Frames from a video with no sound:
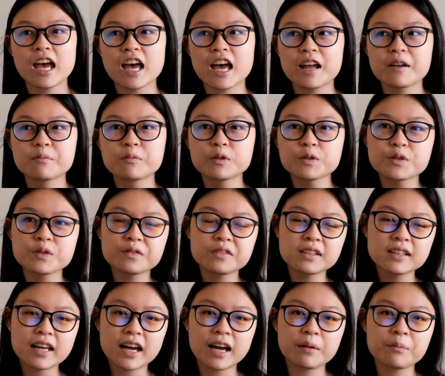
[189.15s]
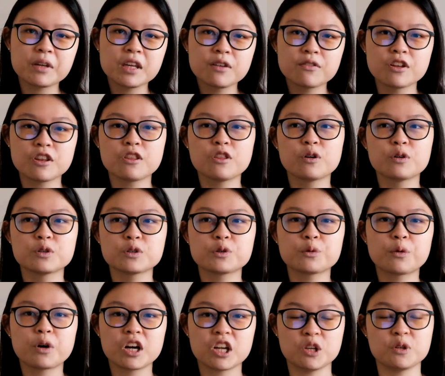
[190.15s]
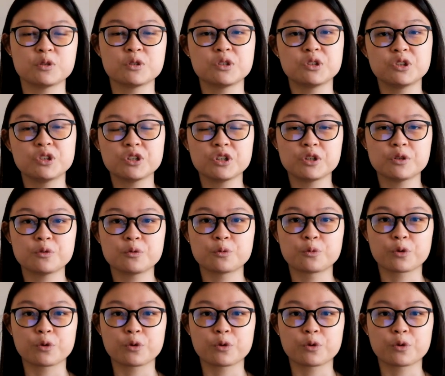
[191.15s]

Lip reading: And most of the time, even those who are used to